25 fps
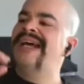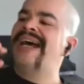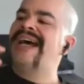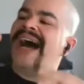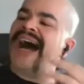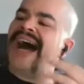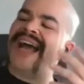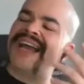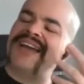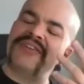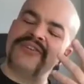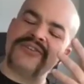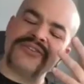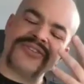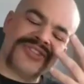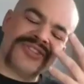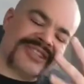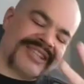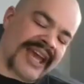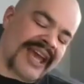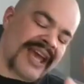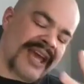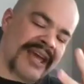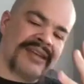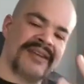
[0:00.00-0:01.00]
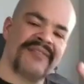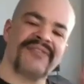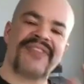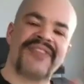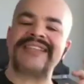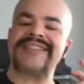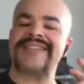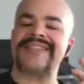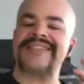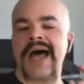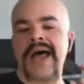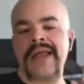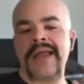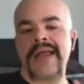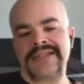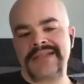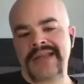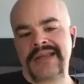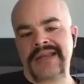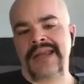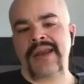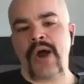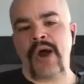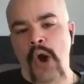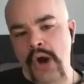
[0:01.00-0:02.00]
I understand if that's not
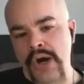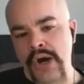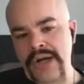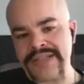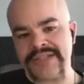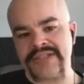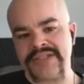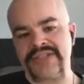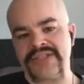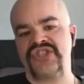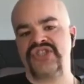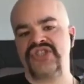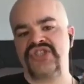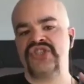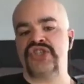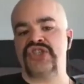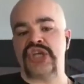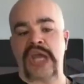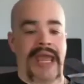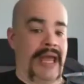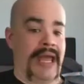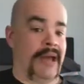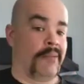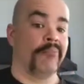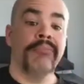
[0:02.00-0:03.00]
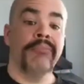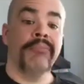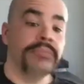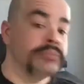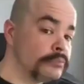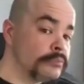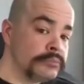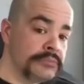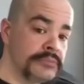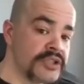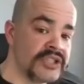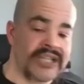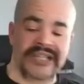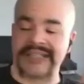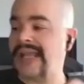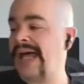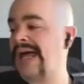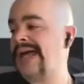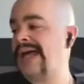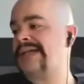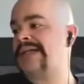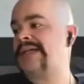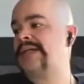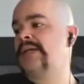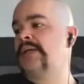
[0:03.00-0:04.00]
an artist's jam to,
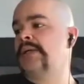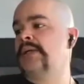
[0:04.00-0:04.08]
like,